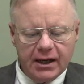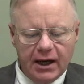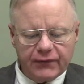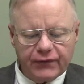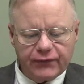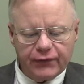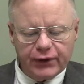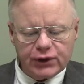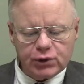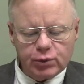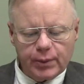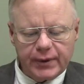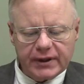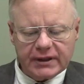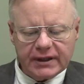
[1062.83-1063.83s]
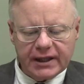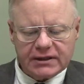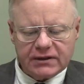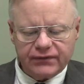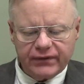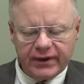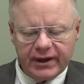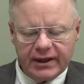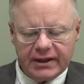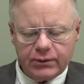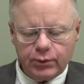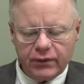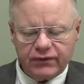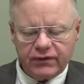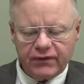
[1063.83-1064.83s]
of a virgin will be classified
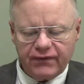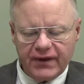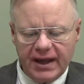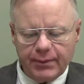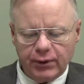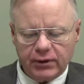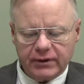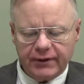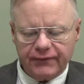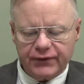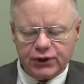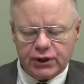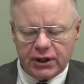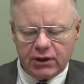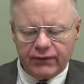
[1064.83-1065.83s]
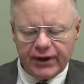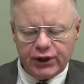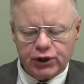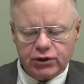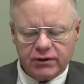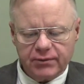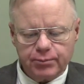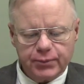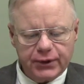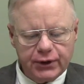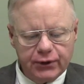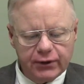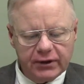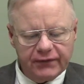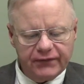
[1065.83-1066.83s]
with the fable of the generation of
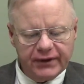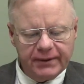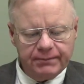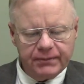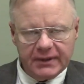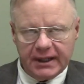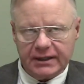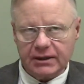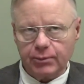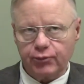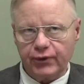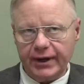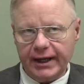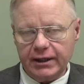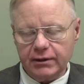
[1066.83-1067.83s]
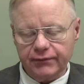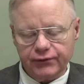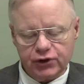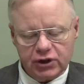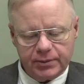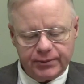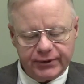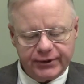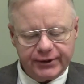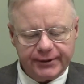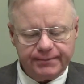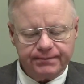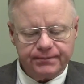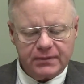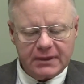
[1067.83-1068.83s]
Minerva in the brain of Jupiter.
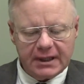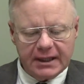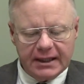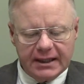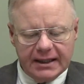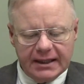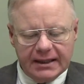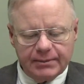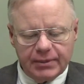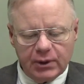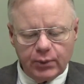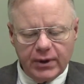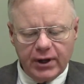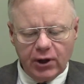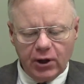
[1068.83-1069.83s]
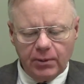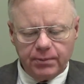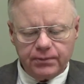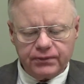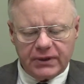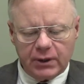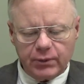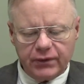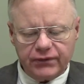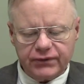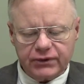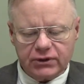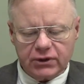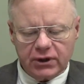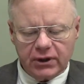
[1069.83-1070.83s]
But we hope that with the
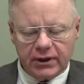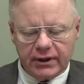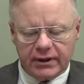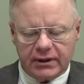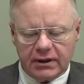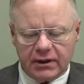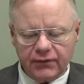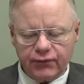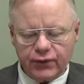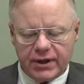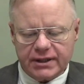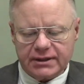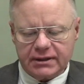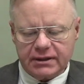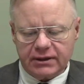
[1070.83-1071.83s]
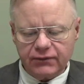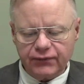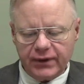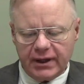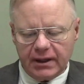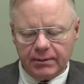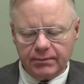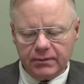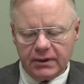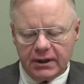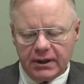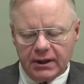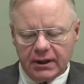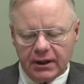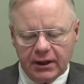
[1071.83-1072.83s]
dawn of reason and freedom
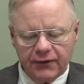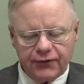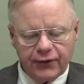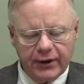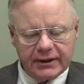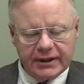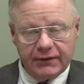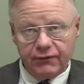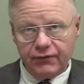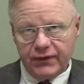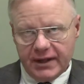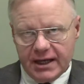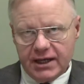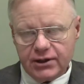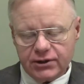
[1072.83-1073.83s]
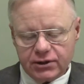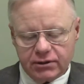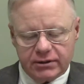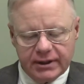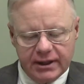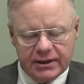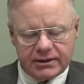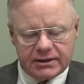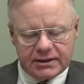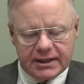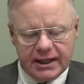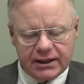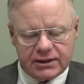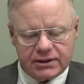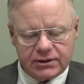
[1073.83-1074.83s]
of thought in these United
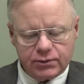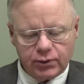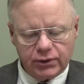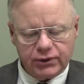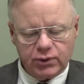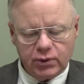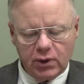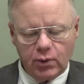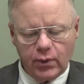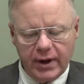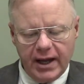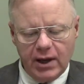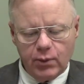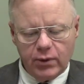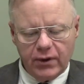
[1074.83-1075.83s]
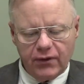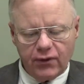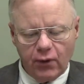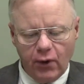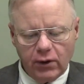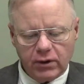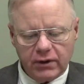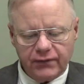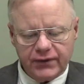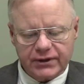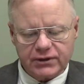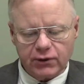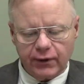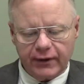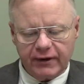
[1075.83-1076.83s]
States, we'll do away with all of
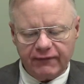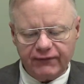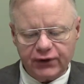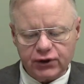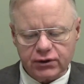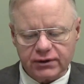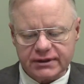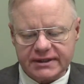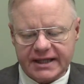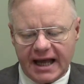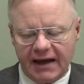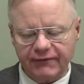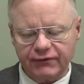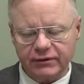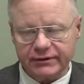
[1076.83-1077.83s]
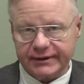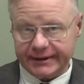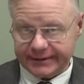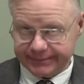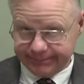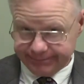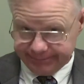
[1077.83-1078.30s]
this artificial scaffolding.